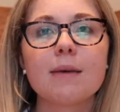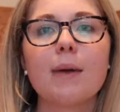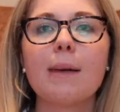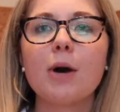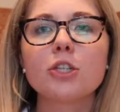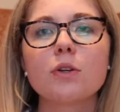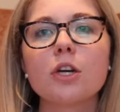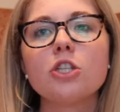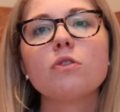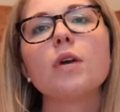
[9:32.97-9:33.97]
I'm also
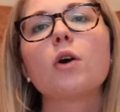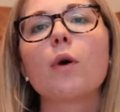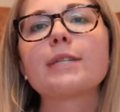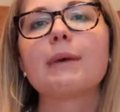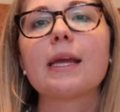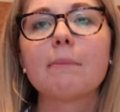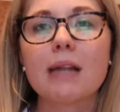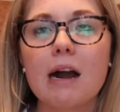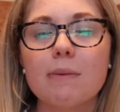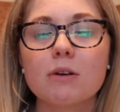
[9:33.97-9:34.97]
going to do a corresponding
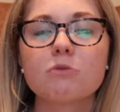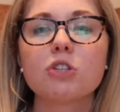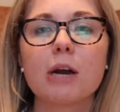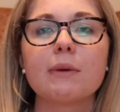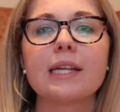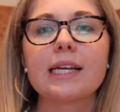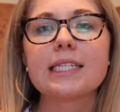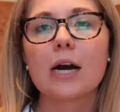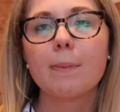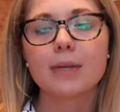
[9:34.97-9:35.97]
blog post, which I will link
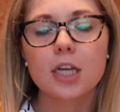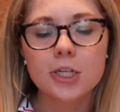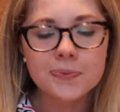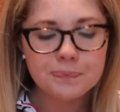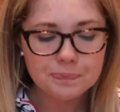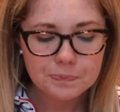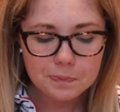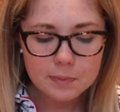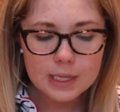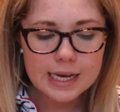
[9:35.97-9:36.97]
down below.
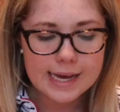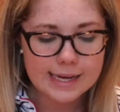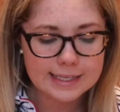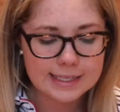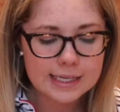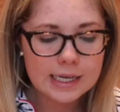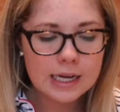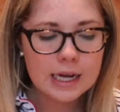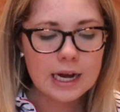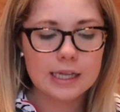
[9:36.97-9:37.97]
And
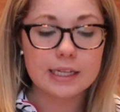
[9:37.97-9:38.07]
I'll